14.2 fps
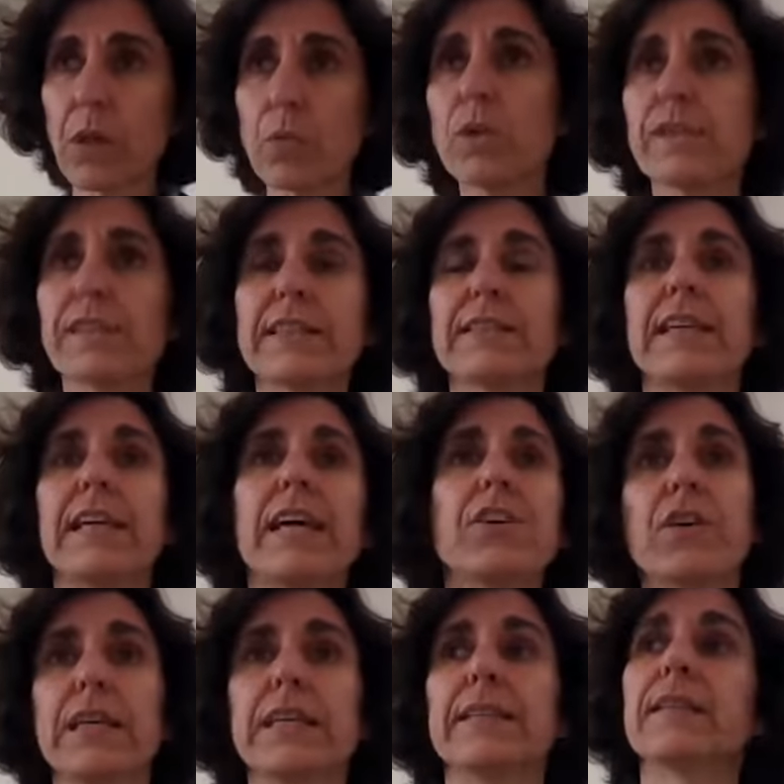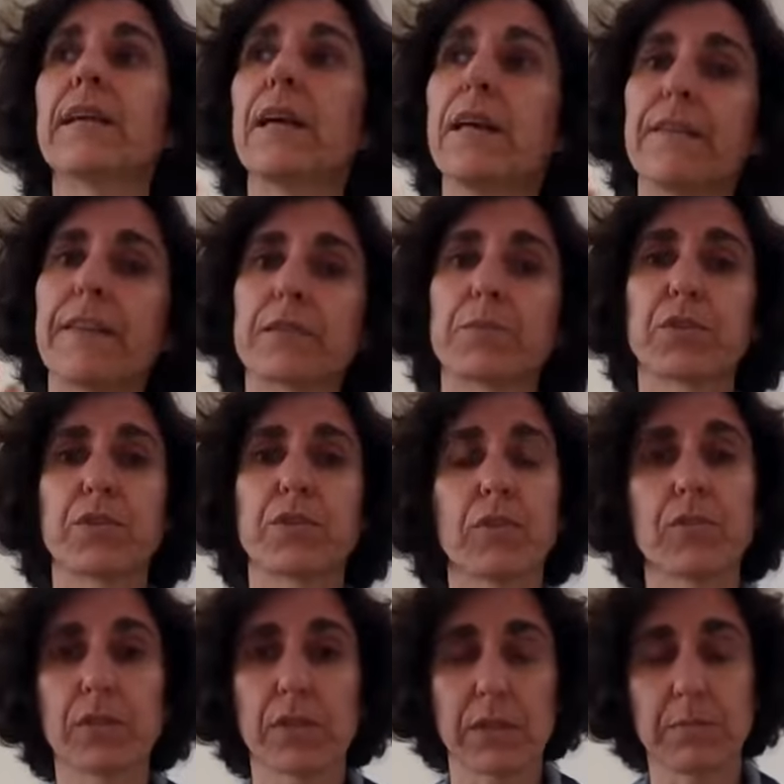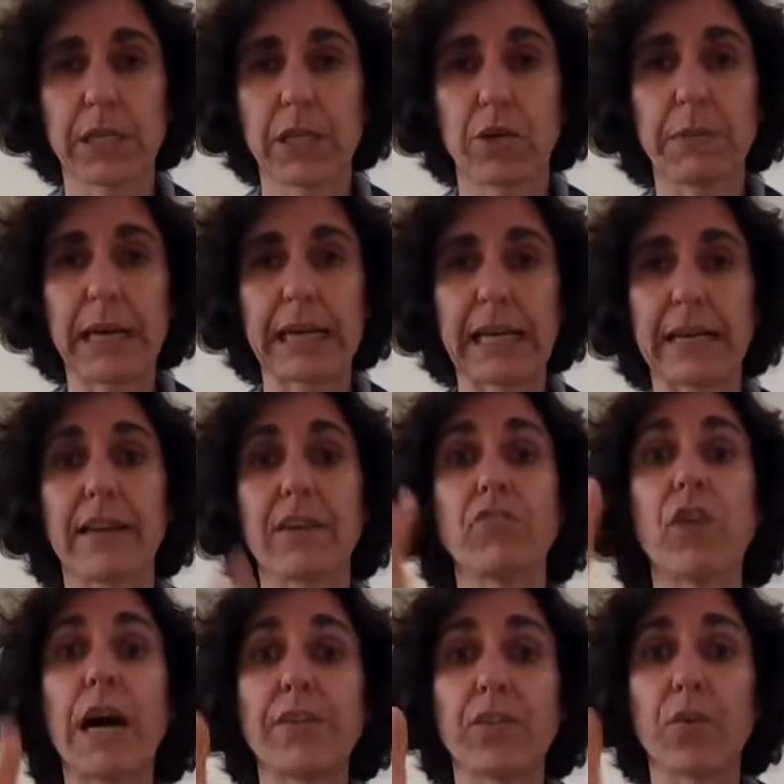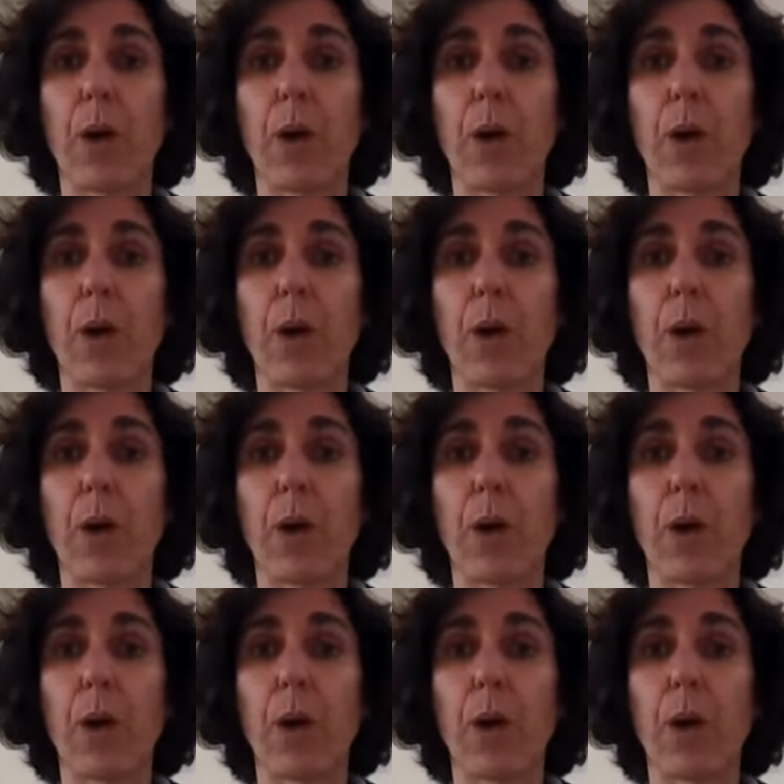worst case scenario is that person doesn't become my client right